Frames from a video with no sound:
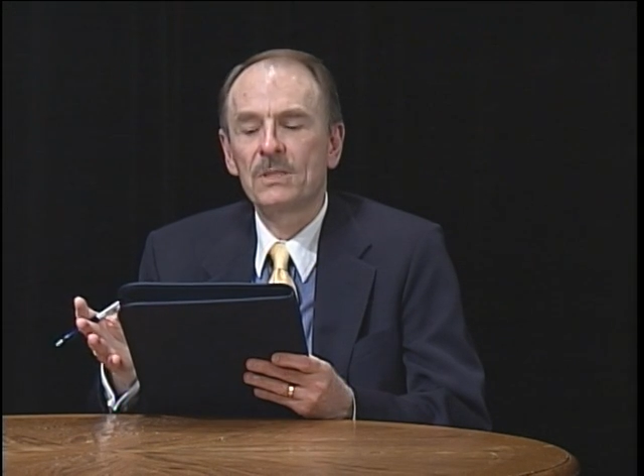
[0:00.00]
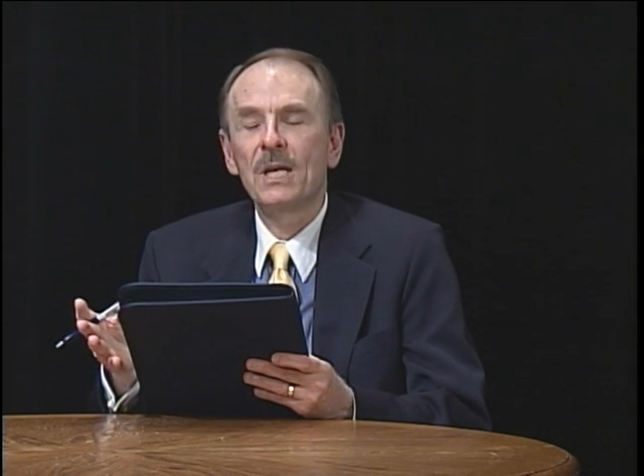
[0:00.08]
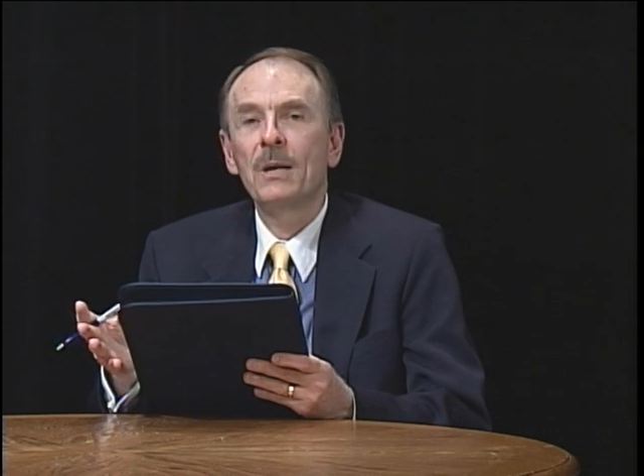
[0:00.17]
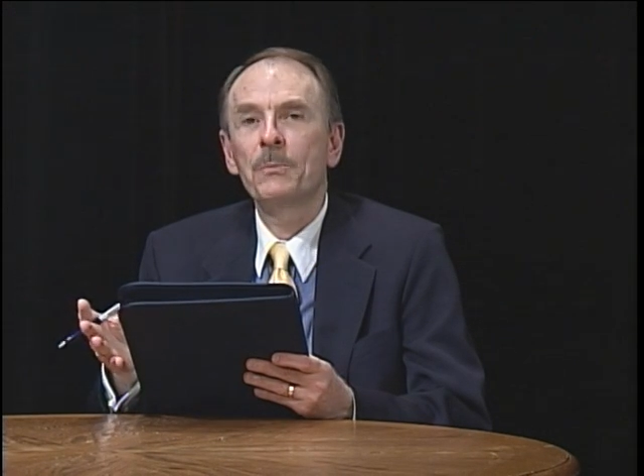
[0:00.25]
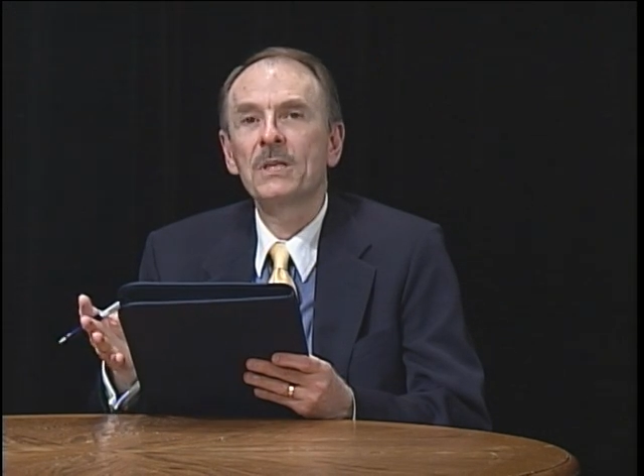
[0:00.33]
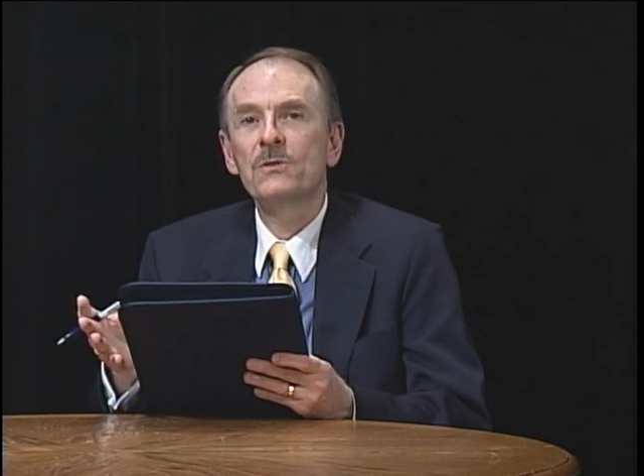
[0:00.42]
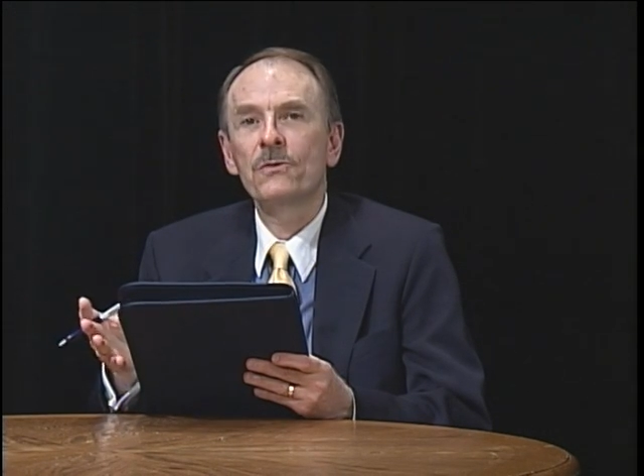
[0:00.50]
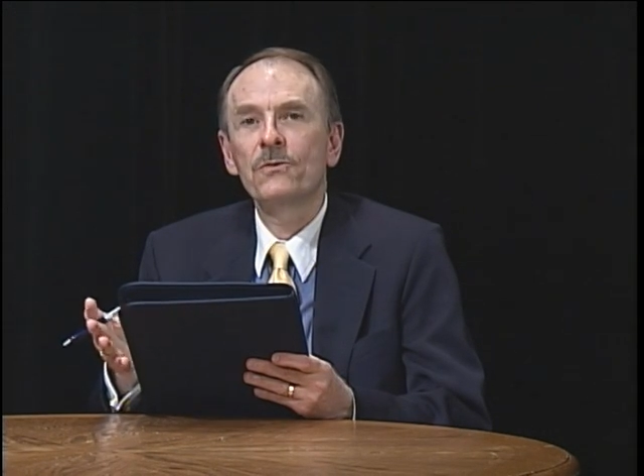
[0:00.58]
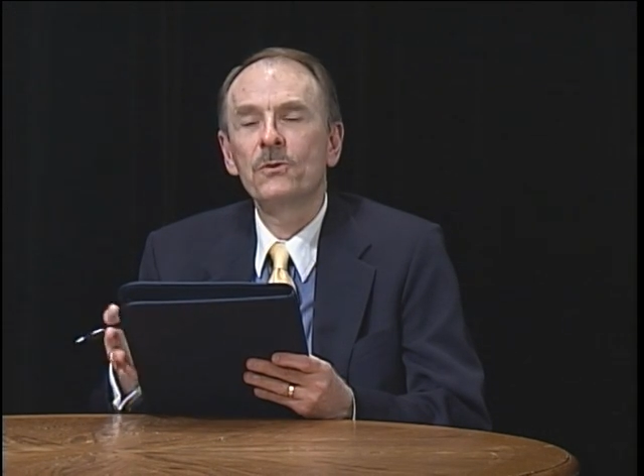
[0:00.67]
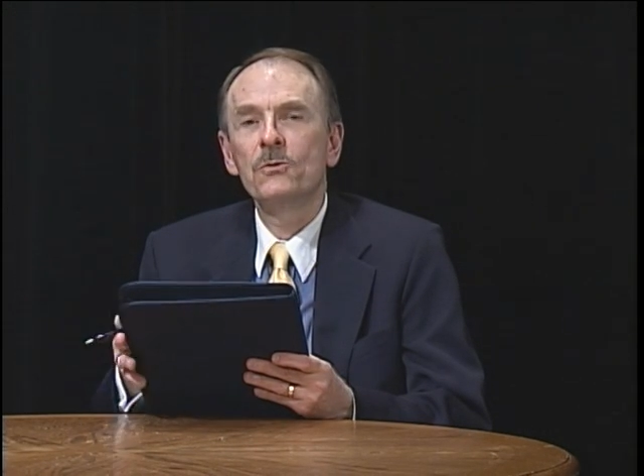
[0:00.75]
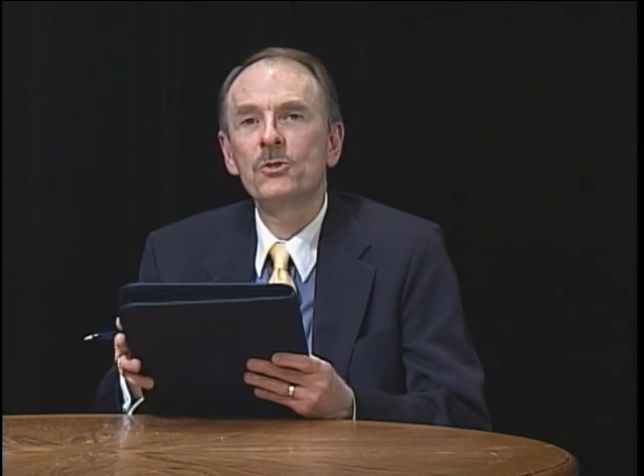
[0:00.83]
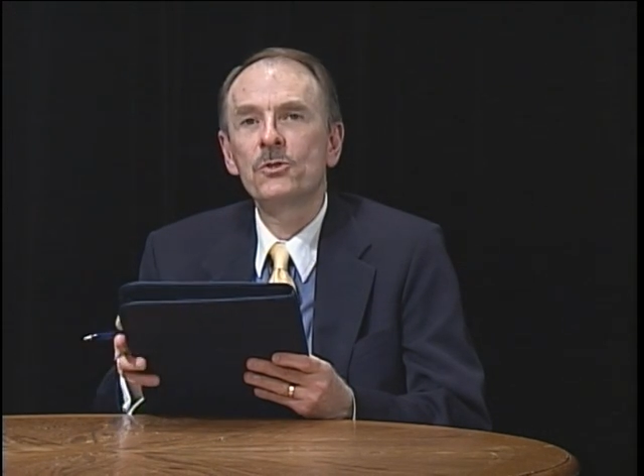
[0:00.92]
topics for
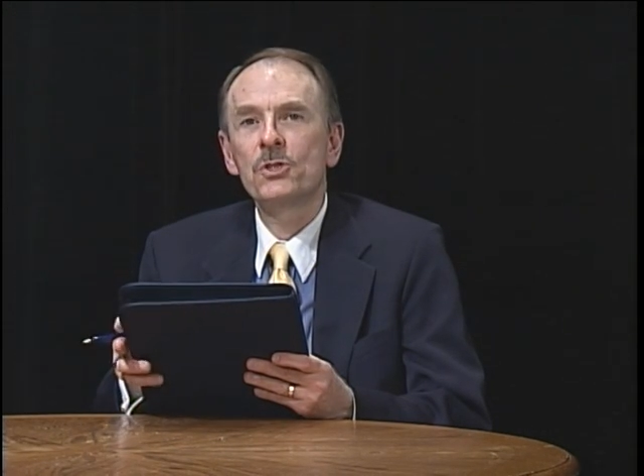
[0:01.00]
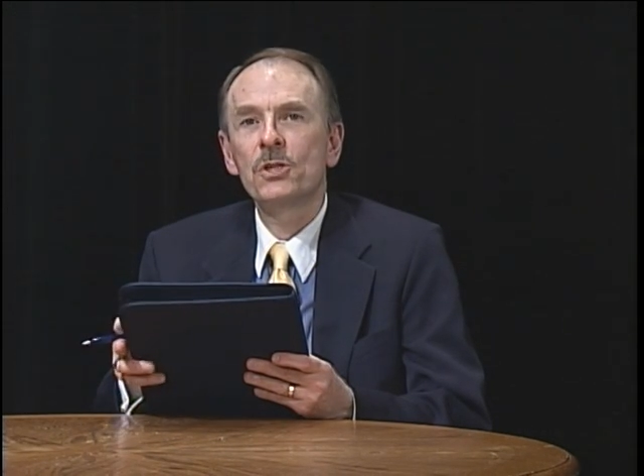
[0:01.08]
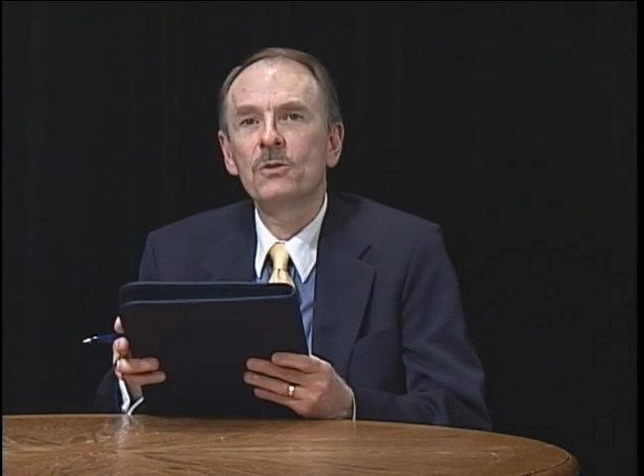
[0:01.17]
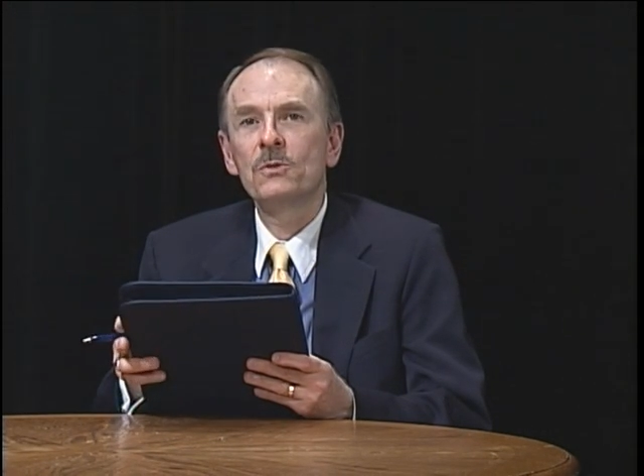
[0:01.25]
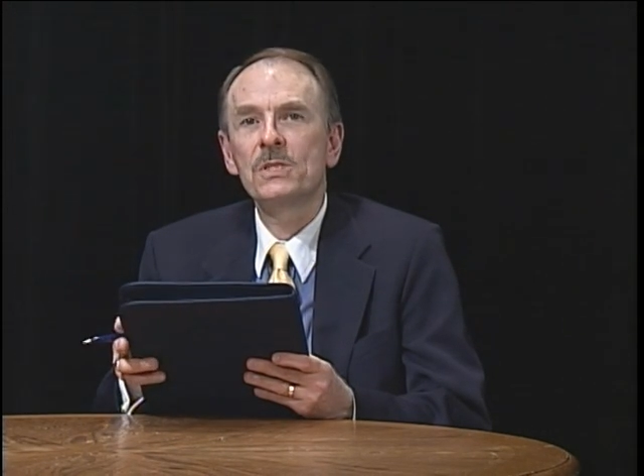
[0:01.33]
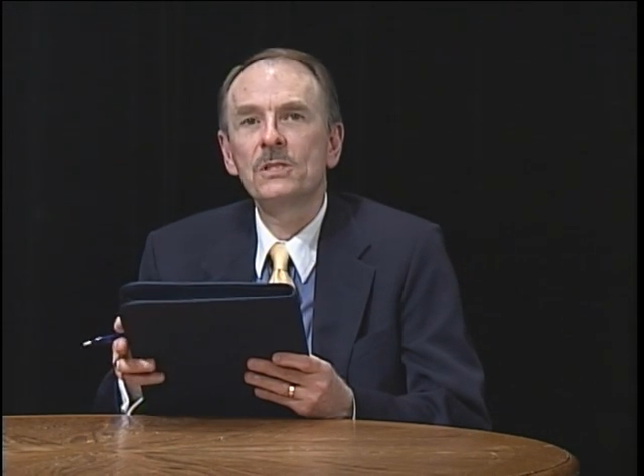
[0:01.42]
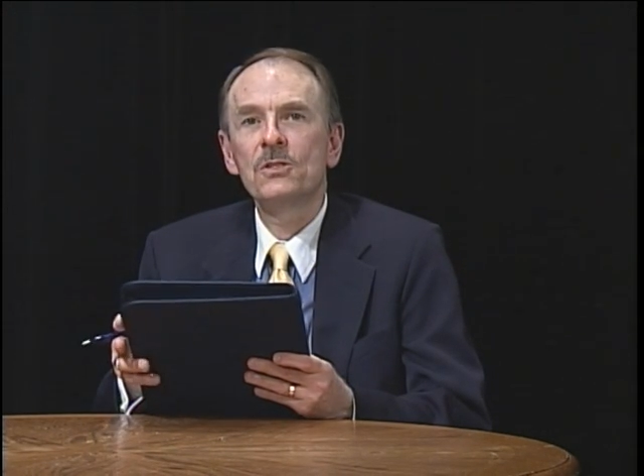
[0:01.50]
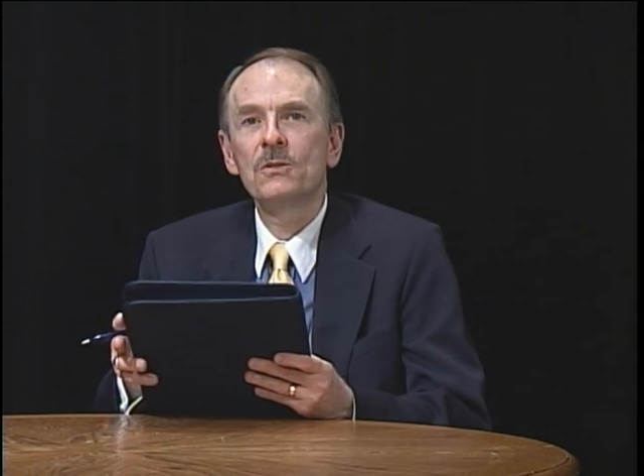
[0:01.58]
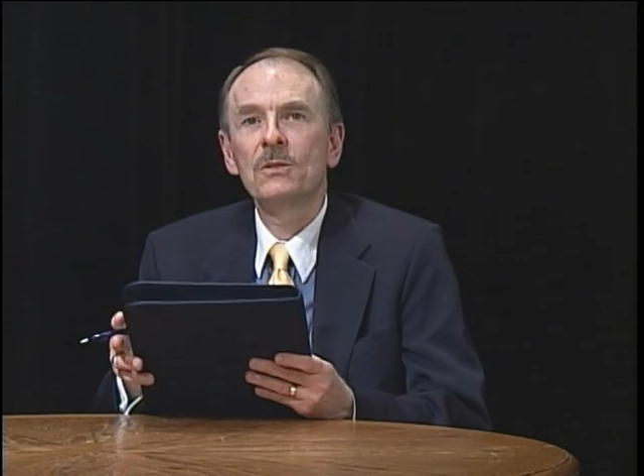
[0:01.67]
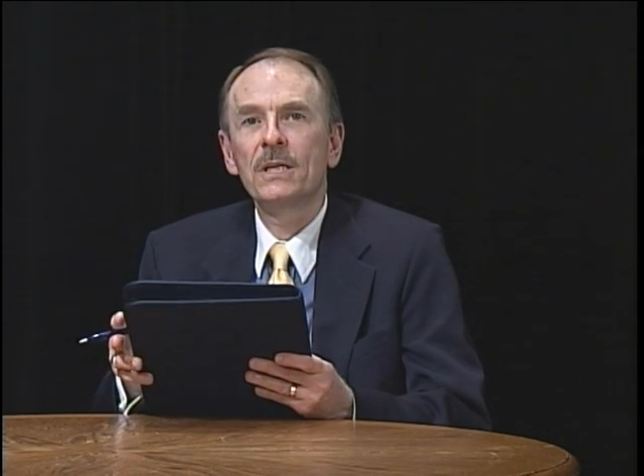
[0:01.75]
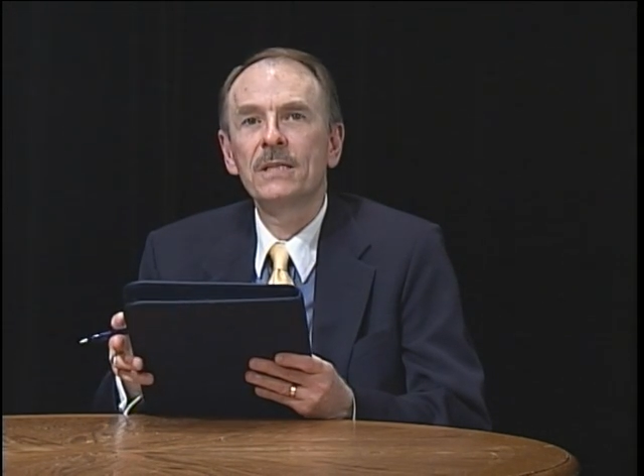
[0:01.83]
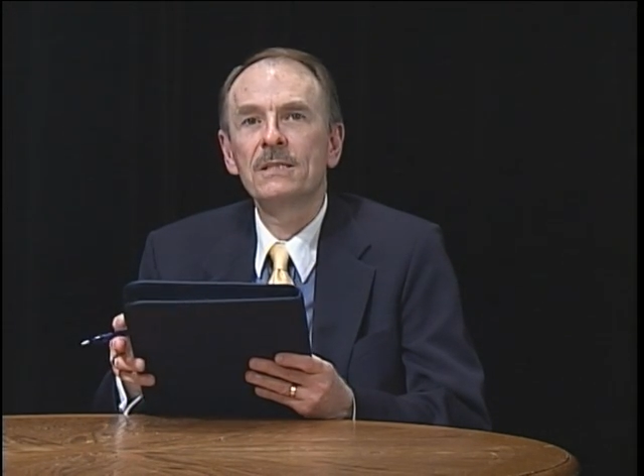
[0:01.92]
future shows that
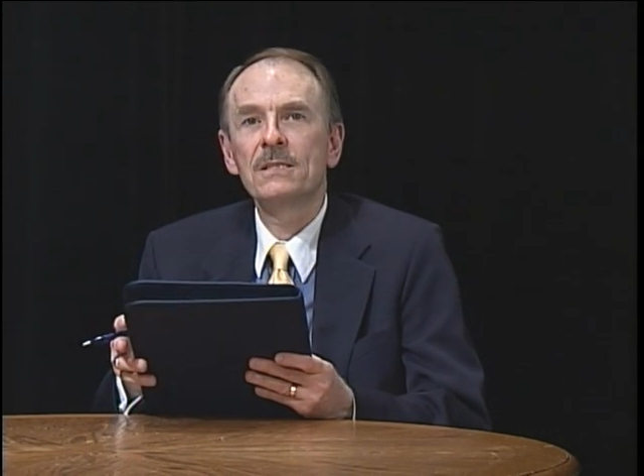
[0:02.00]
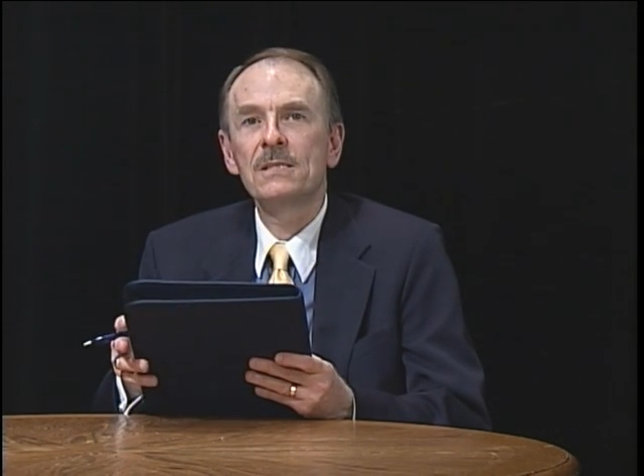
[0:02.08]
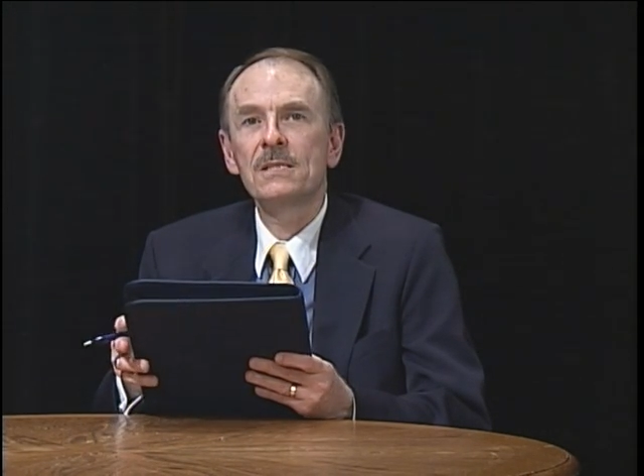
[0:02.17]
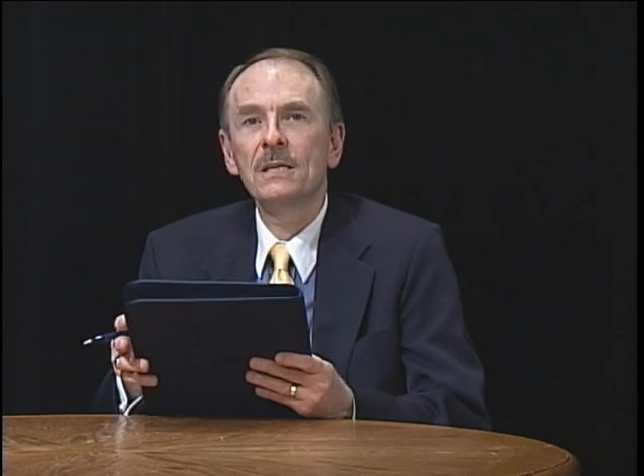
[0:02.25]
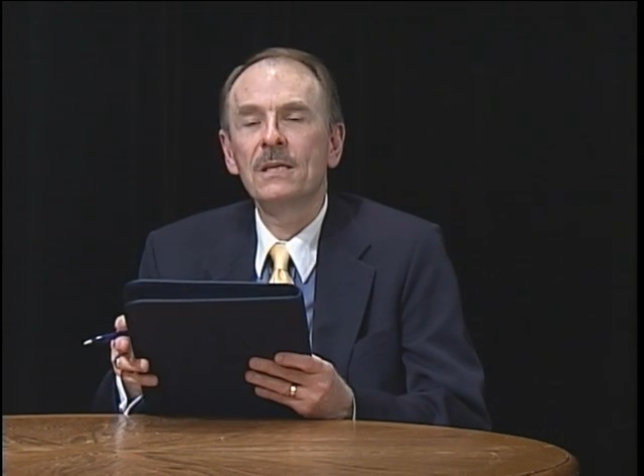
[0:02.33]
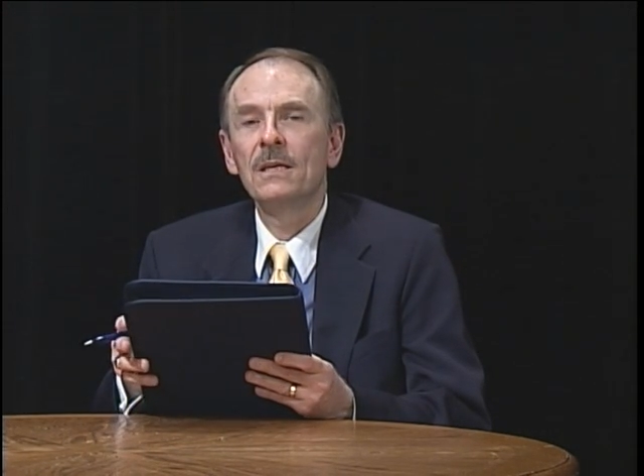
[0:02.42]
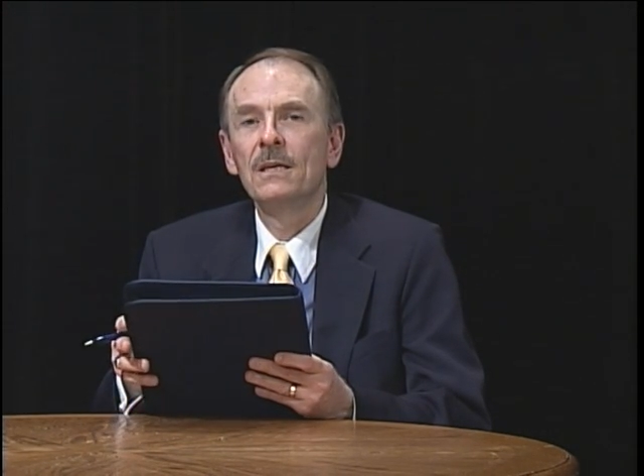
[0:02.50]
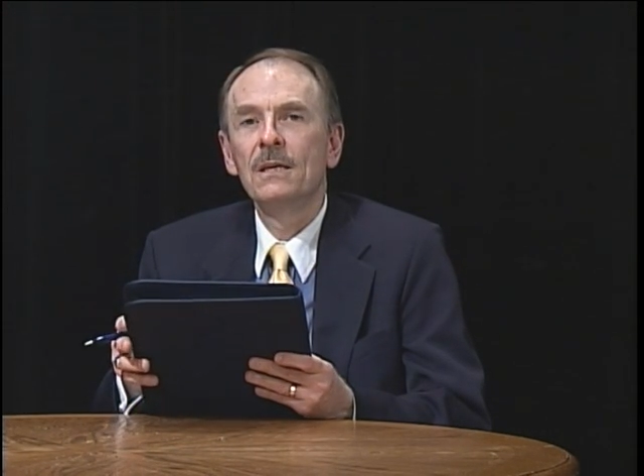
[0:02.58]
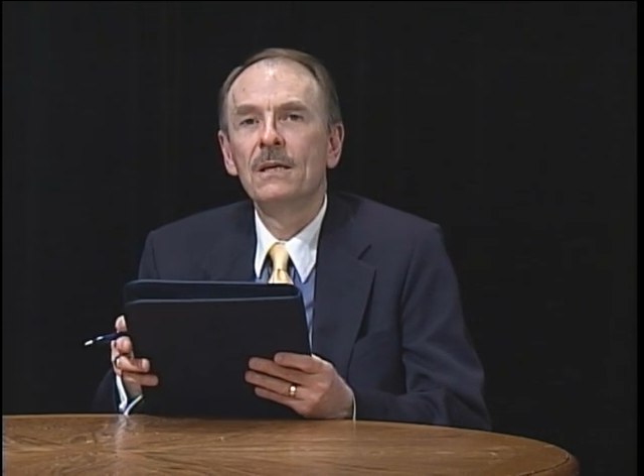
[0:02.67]
you'd like to see,